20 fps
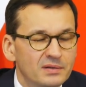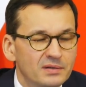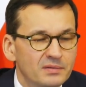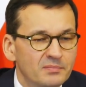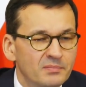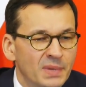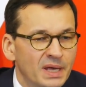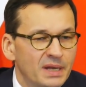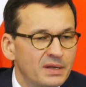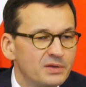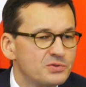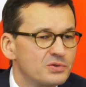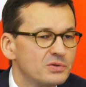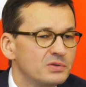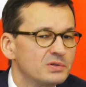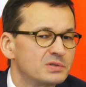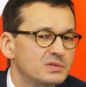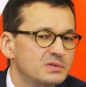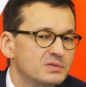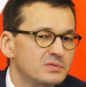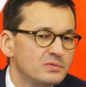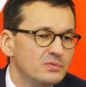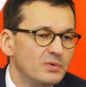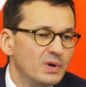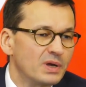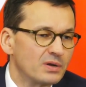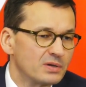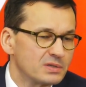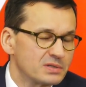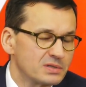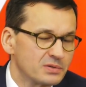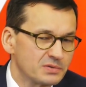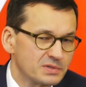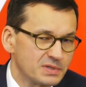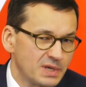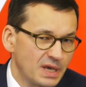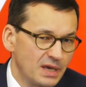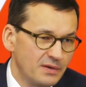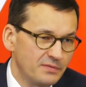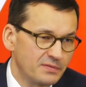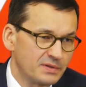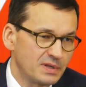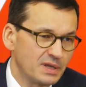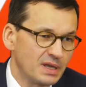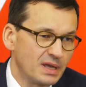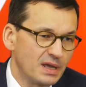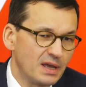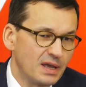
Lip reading: many Jews were also saved